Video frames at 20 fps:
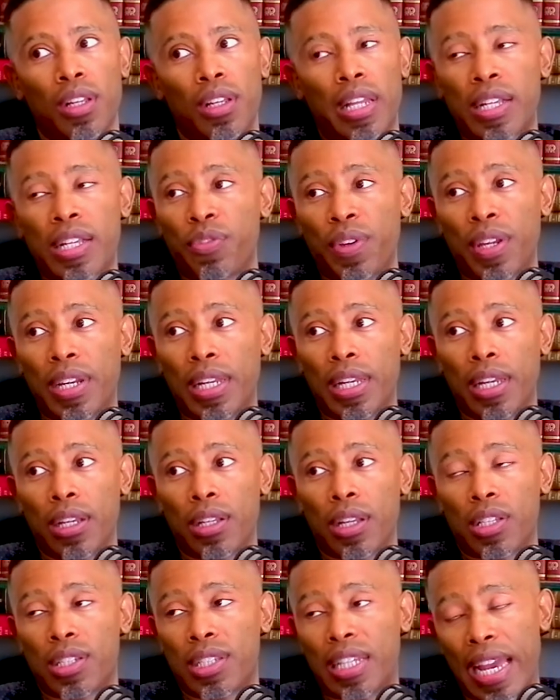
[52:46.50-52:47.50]
That's very,
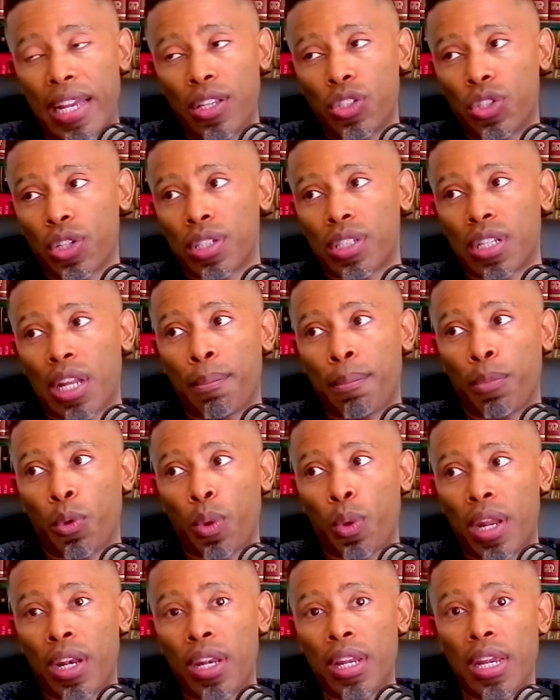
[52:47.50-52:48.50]
it, it's dangerous, number
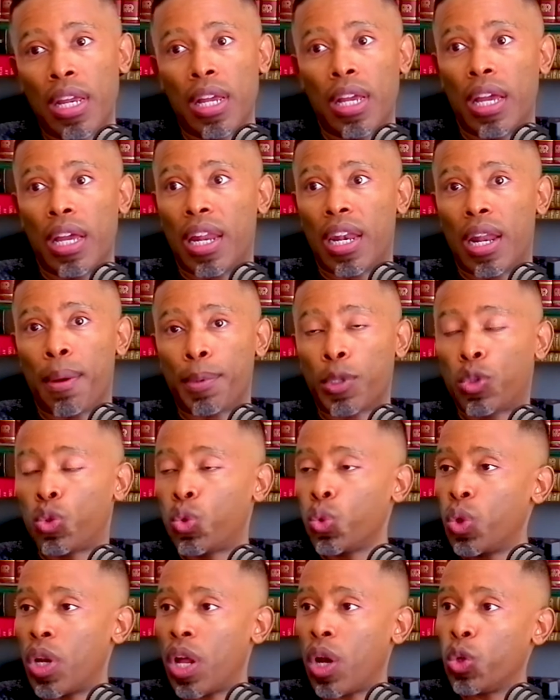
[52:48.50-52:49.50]
one. And number
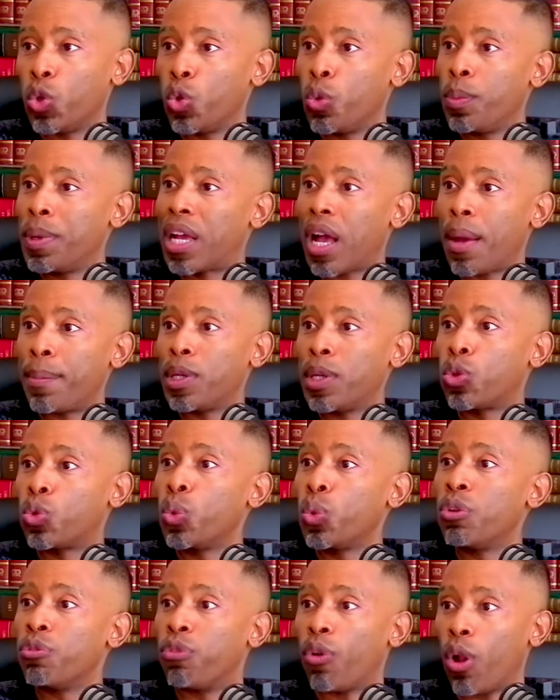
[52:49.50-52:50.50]
two, now you're becoming
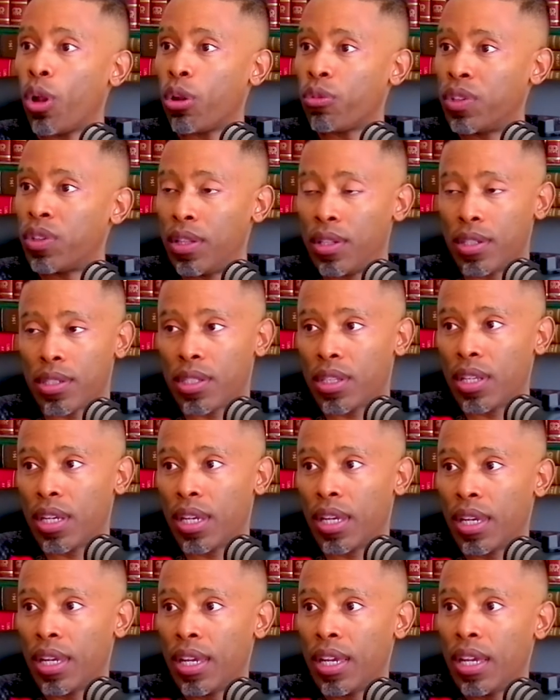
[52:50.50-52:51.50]
too involved in this
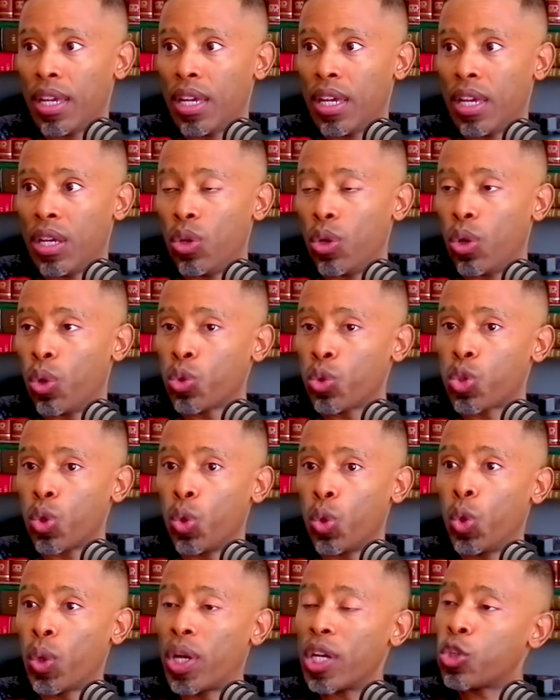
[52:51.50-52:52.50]
thing. You know, so
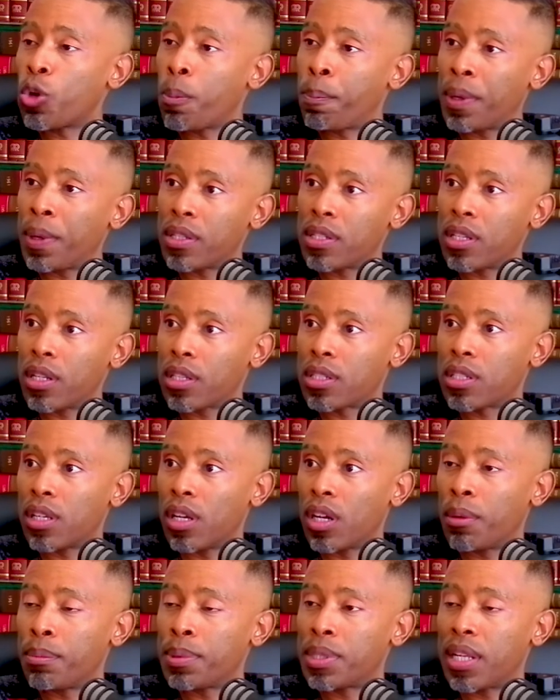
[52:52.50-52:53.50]
look at your personal
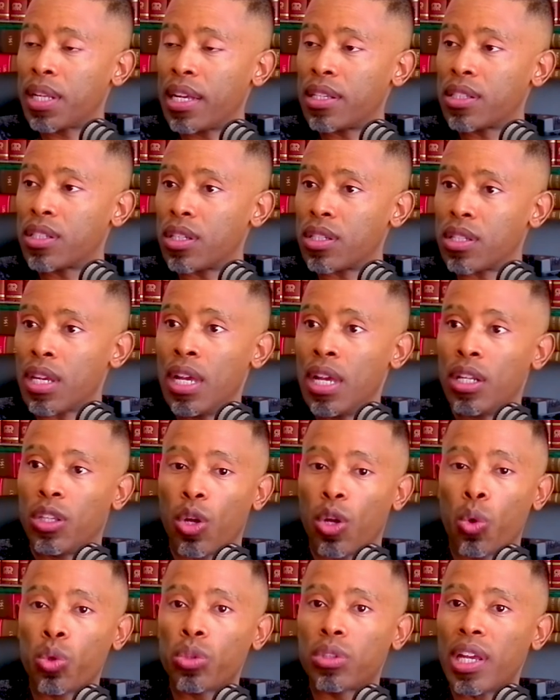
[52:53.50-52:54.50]
circumstances.
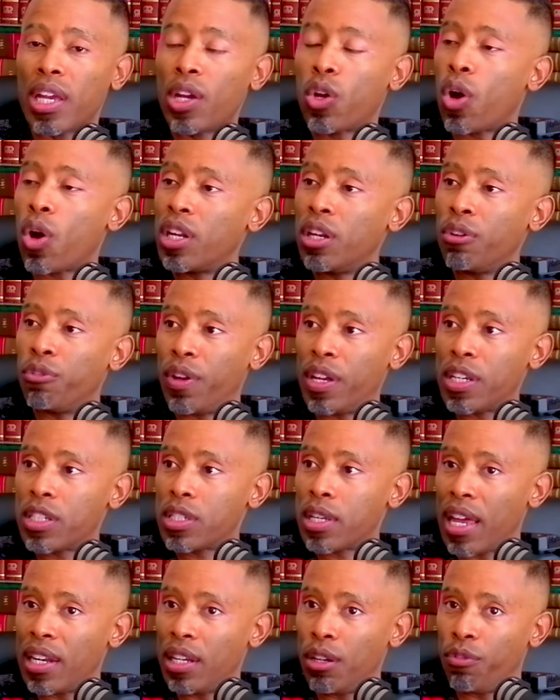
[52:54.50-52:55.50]
Don't take on
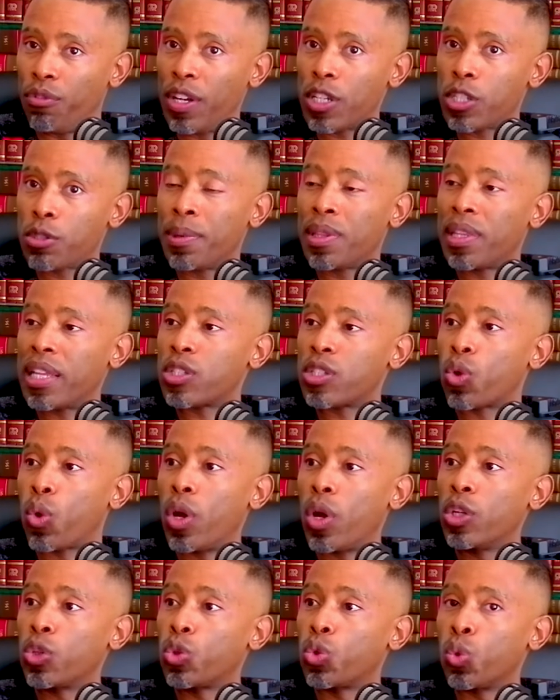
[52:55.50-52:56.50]
invest an investment that's
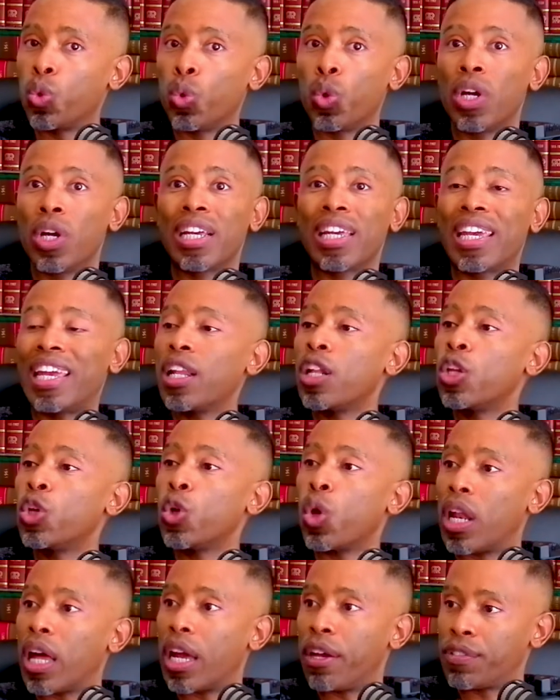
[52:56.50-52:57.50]
going to kill
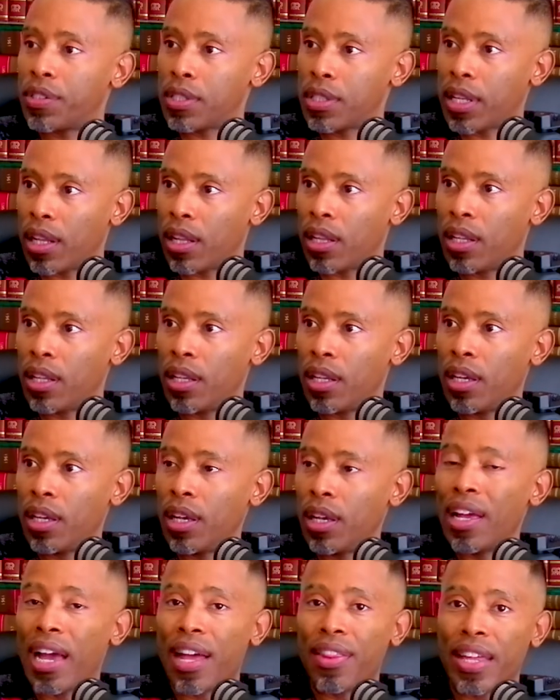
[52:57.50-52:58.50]
your lifestyle.
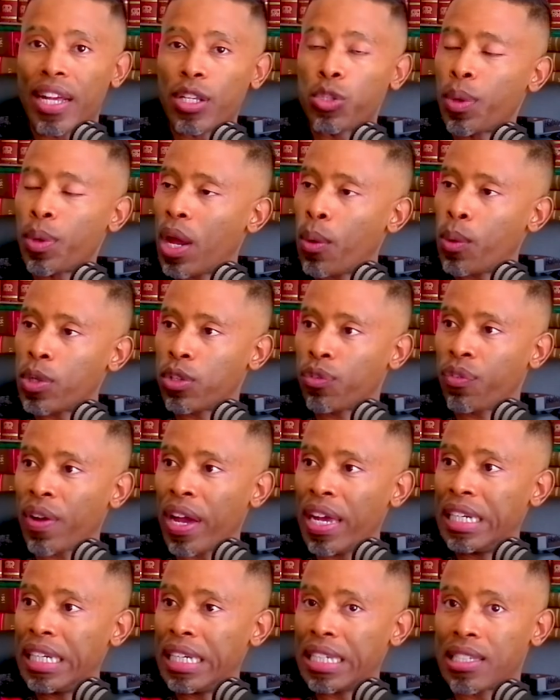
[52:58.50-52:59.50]
Yeah. And that's what I was
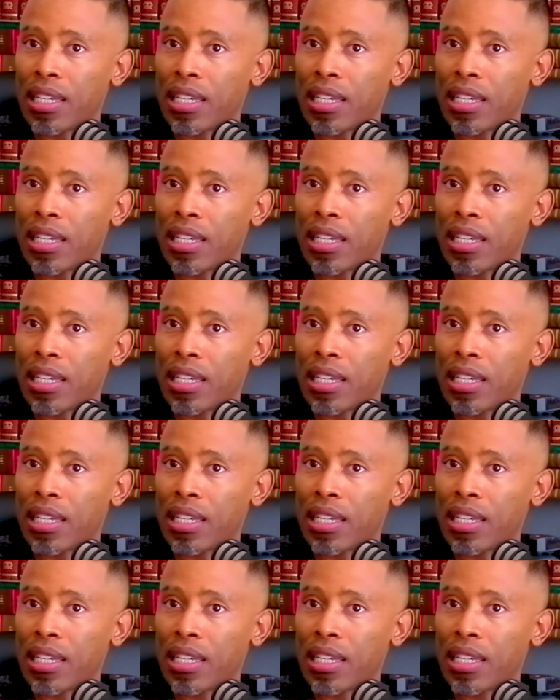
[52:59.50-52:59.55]
finding.